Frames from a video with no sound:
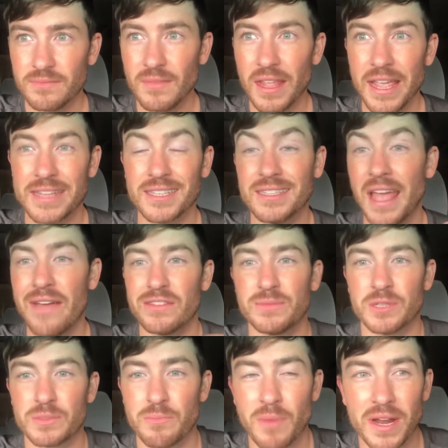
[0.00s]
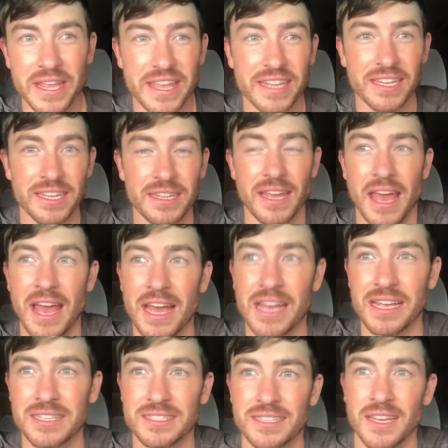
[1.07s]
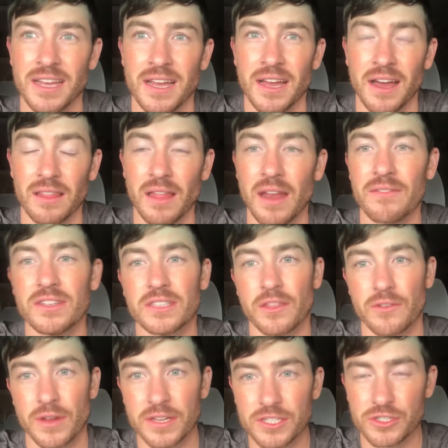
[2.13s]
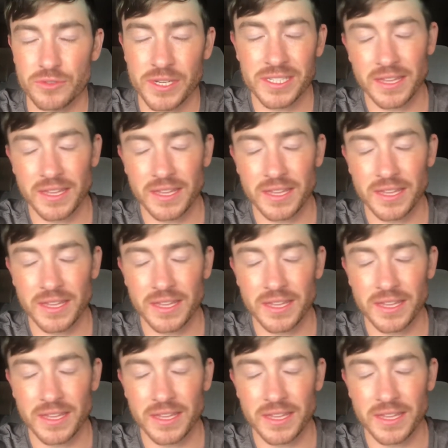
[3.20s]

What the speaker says: It doesn't have as much money in it as a lot of these other industries.